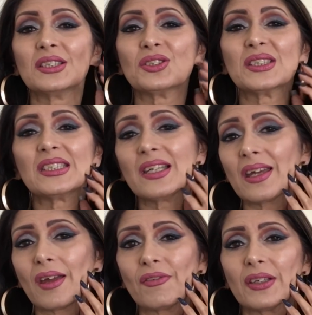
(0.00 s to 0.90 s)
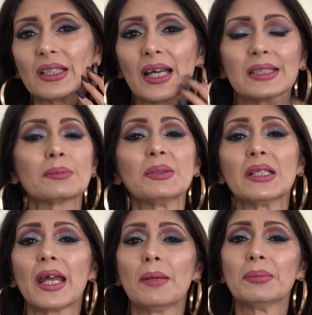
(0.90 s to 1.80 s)
to see if it has
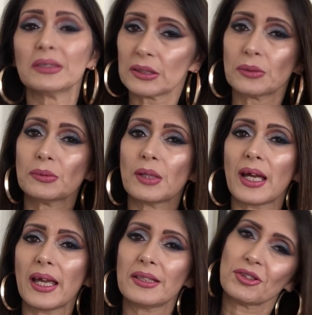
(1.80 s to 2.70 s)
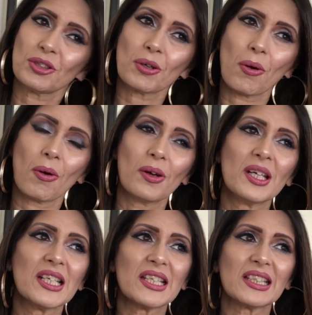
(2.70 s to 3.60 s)
been able to endure
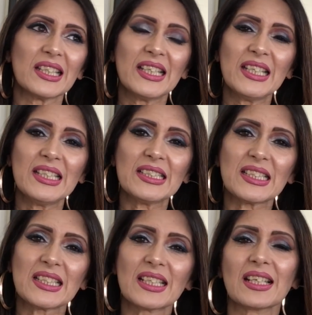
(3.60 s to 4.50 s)
the heat